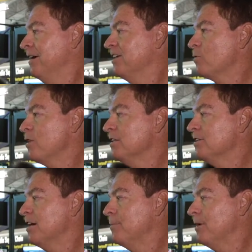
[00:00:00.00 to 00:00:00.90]
as well
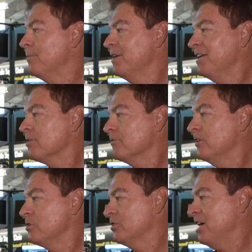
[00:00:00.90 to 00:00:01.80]
as um, many other
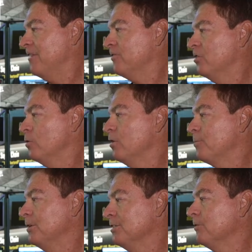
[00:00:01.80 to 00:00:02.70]
features that have to do with
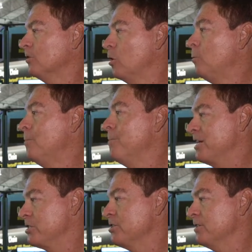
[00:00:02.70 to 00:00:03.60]
building global
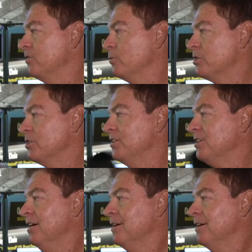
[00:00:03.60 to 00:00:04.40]
meshes of switches